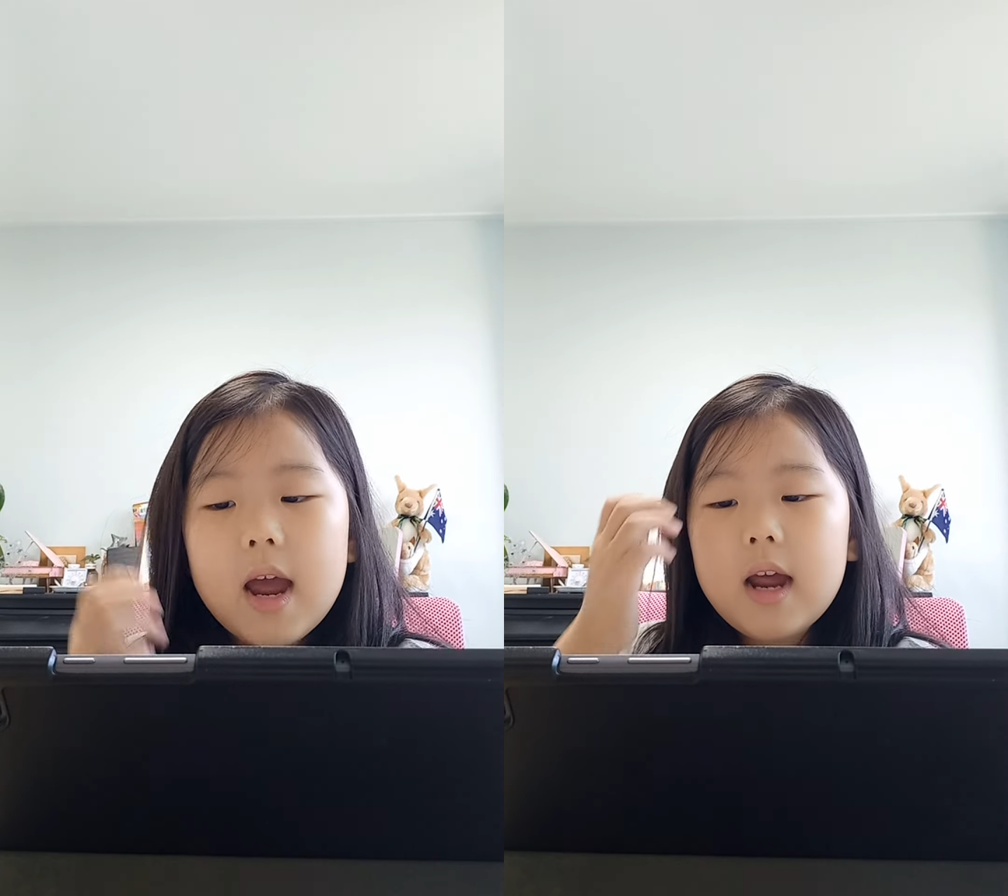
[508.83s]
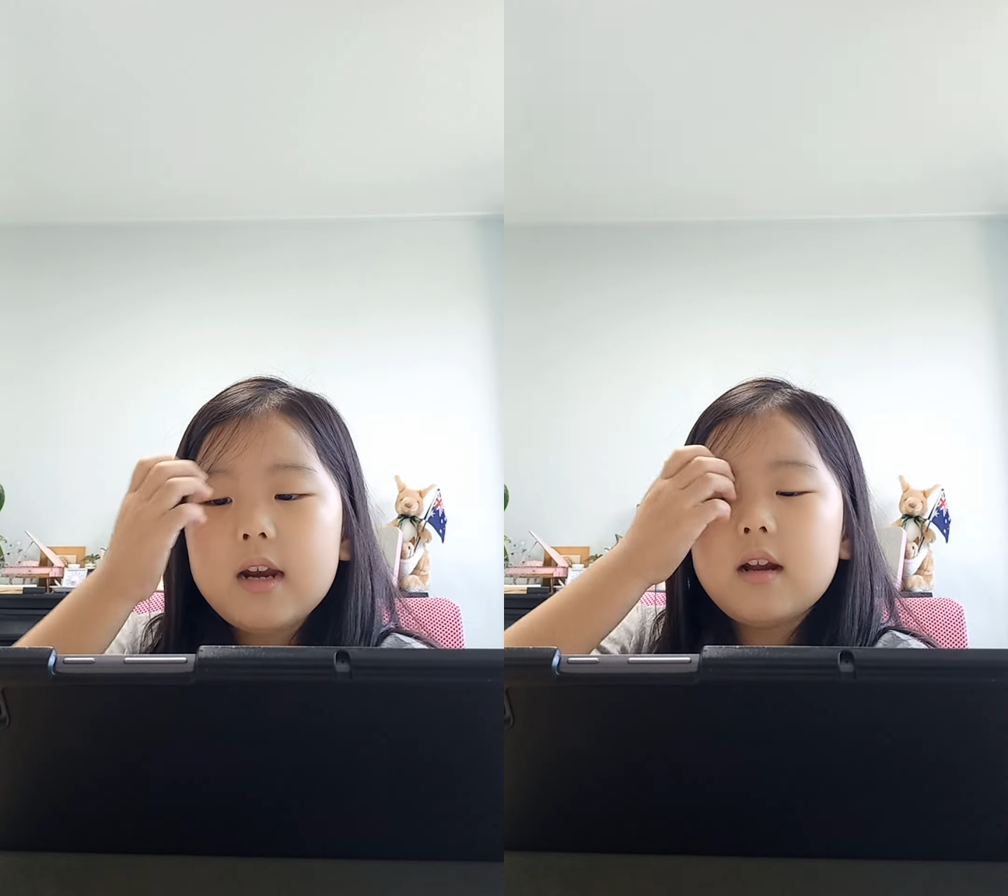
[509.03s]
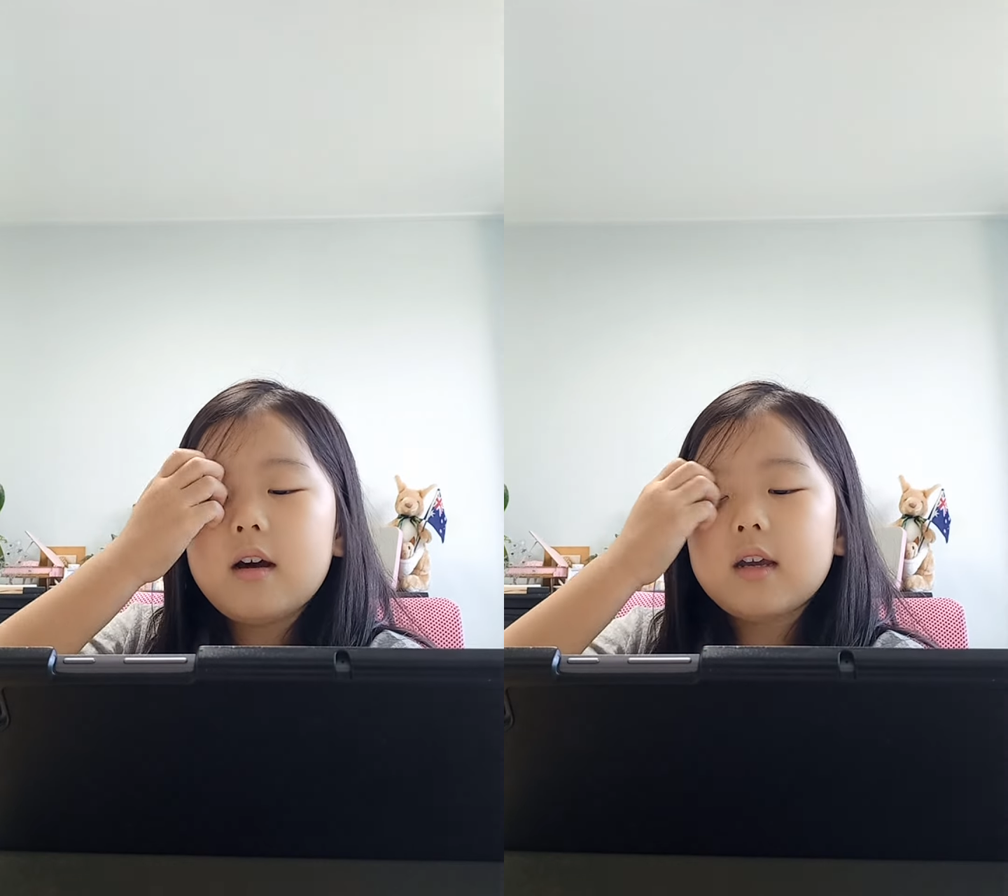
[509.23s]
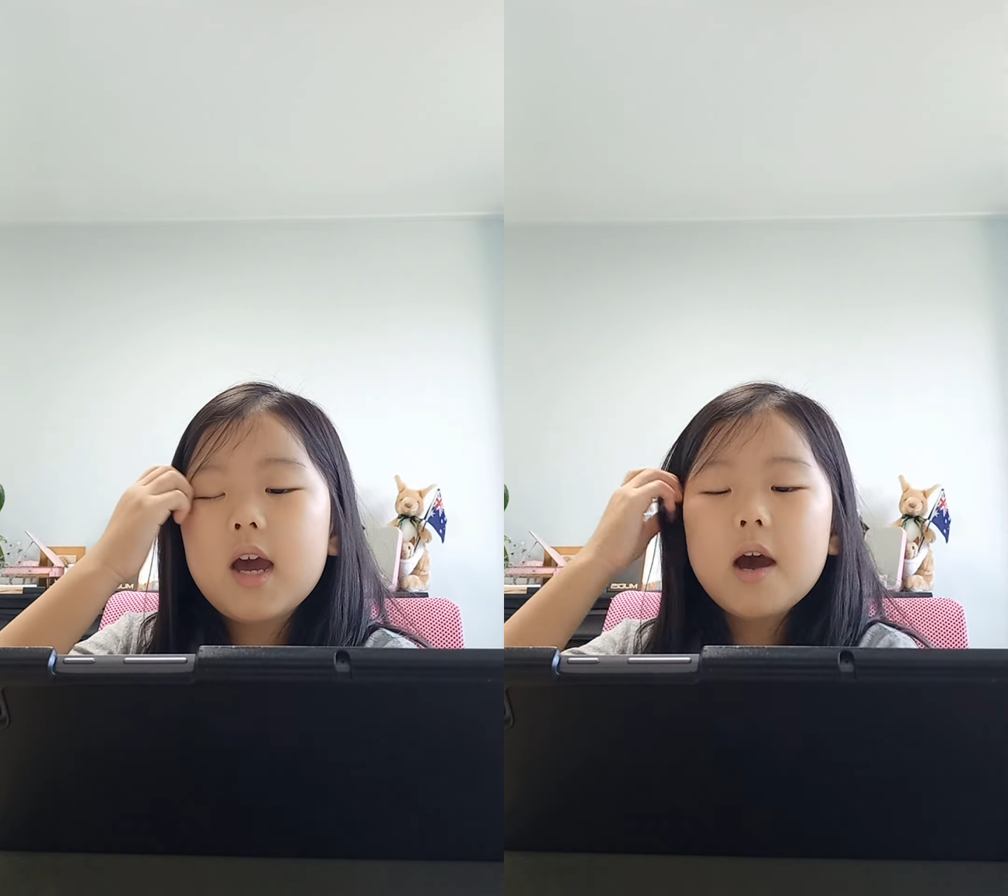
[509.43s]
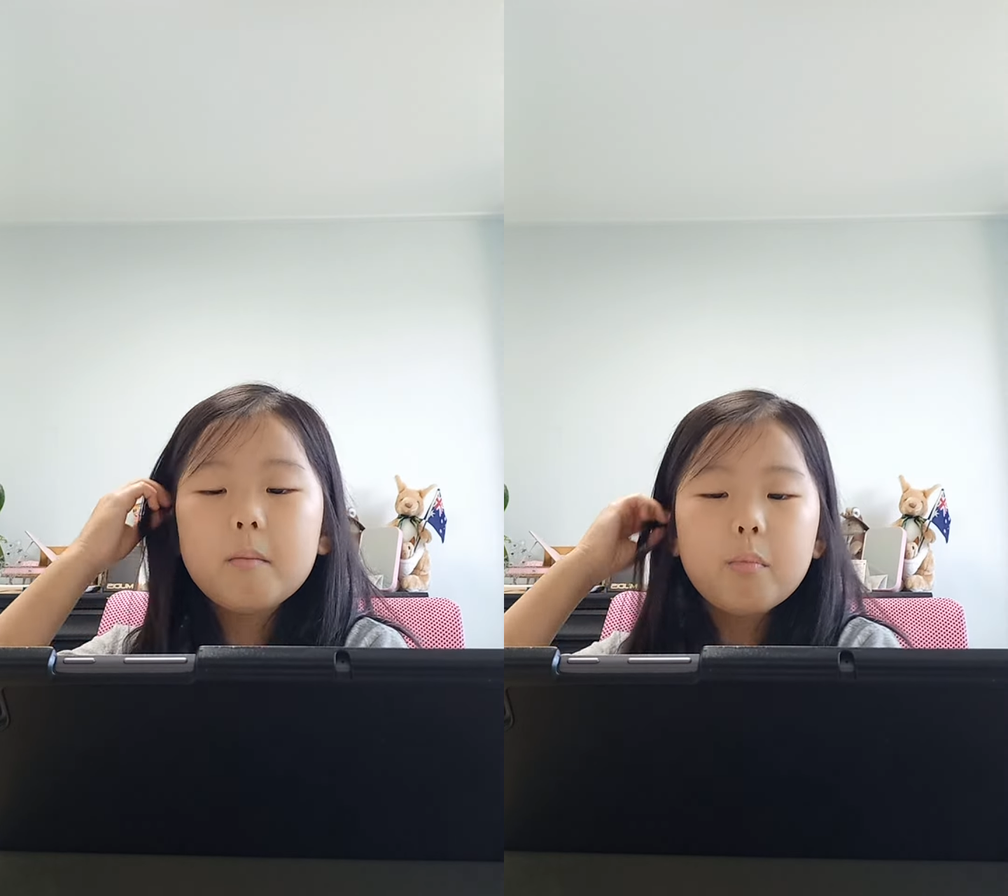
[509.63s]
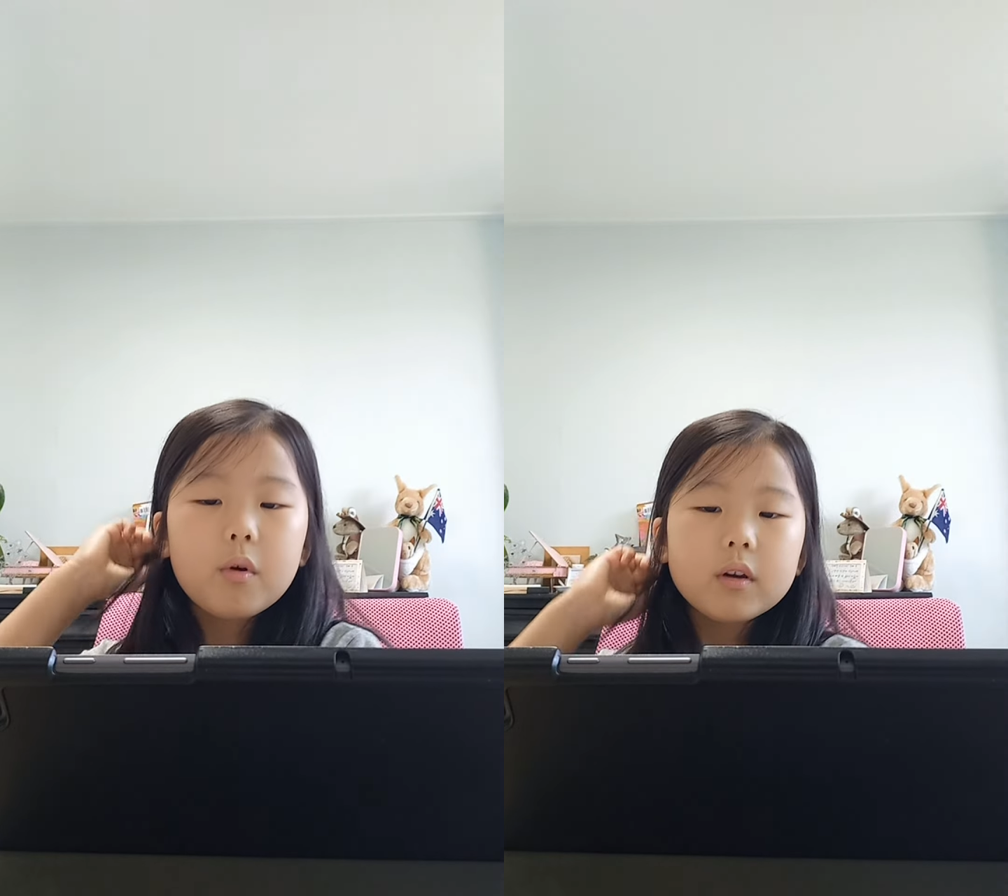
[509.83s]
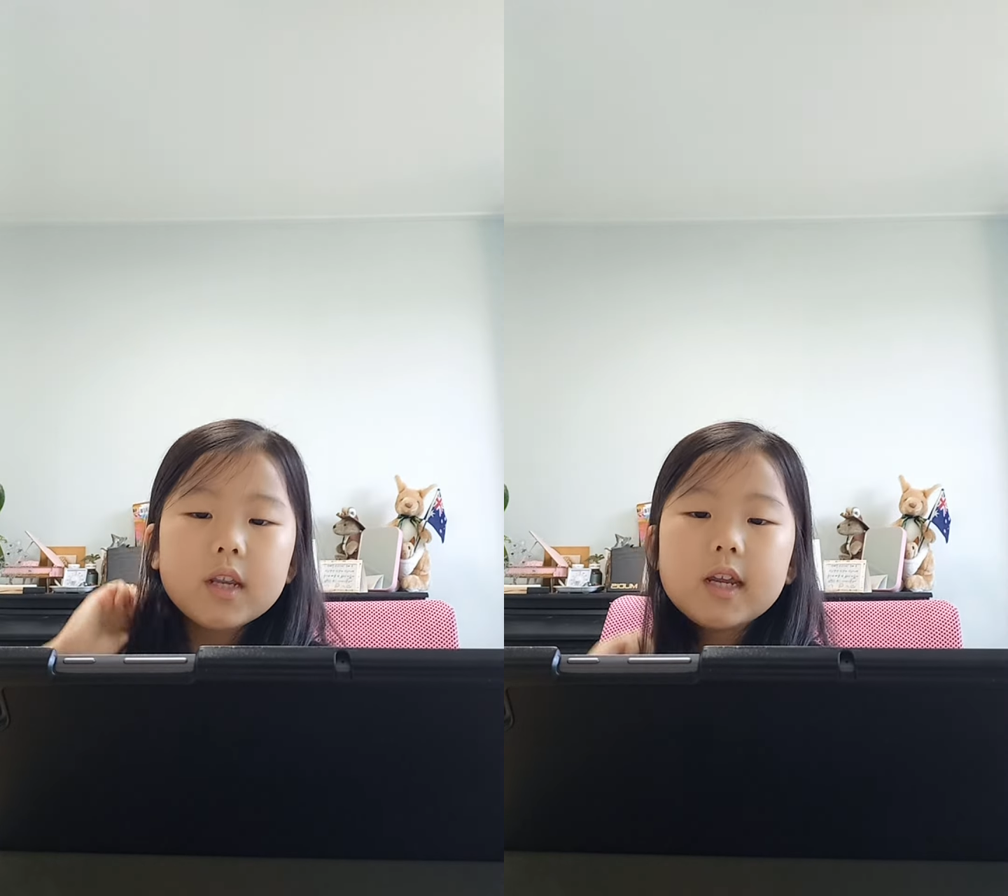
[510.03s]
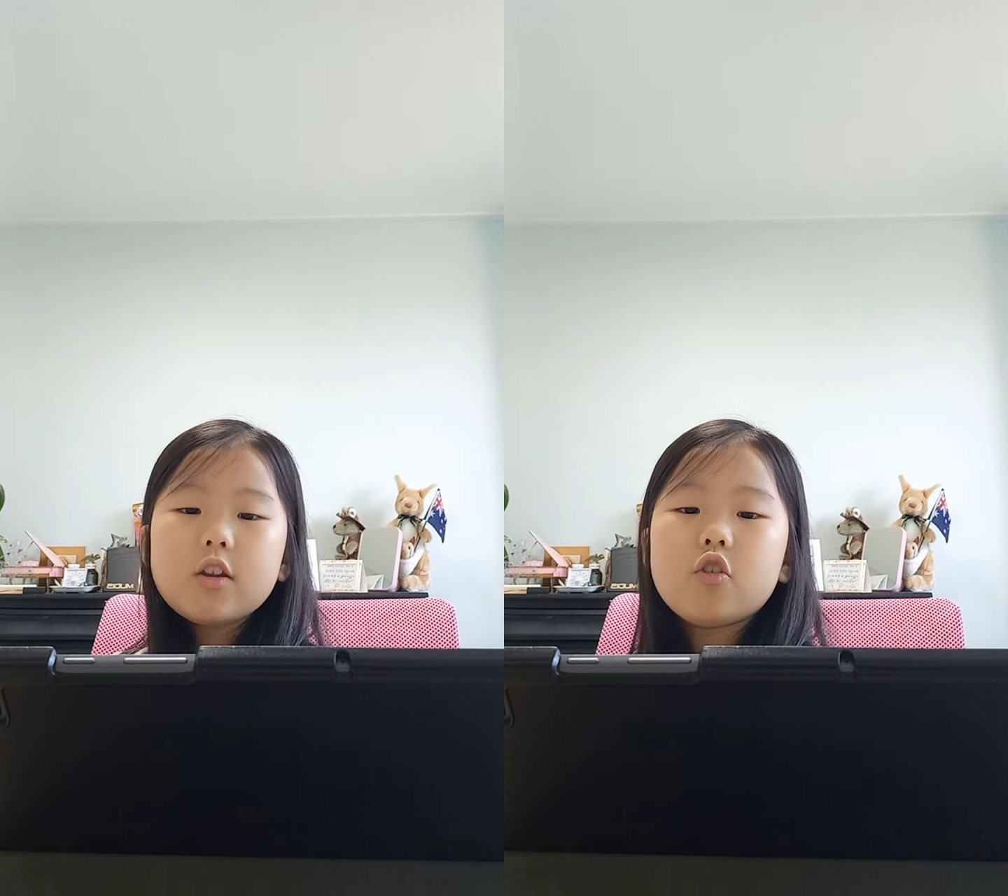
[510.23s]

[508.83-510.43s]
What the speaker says: and again pointed